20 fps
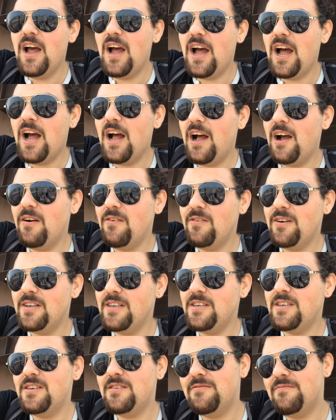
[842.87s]
uh,
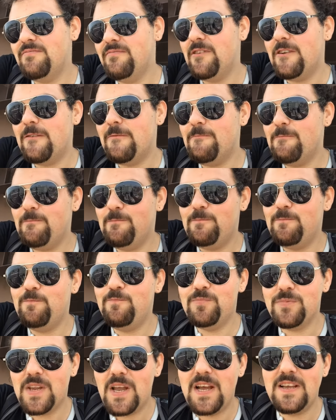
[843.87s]
which um,
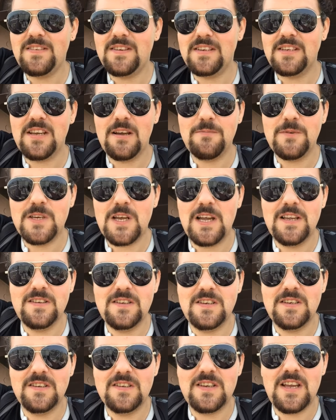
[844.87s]
has its upsides
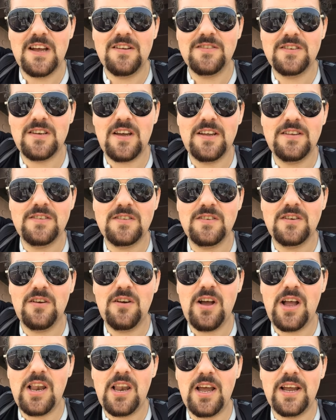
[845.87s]
and its downsides. You know,
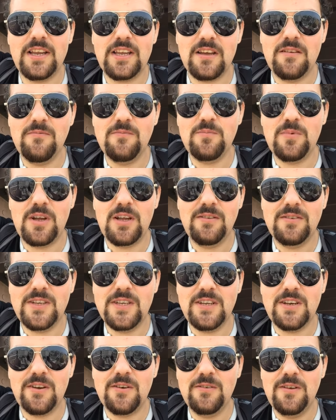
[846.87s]
I like it, but
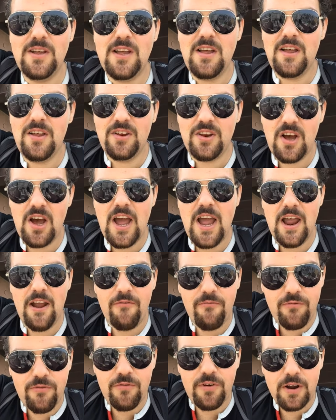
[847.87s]
you know, not
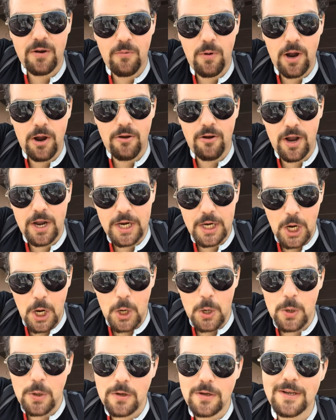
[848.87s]
everywhere I
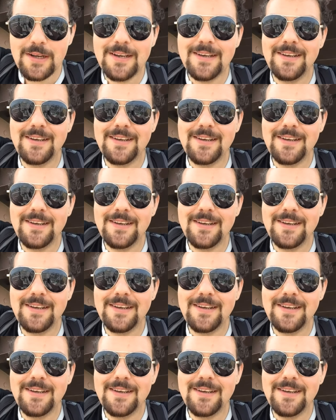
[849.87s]
go.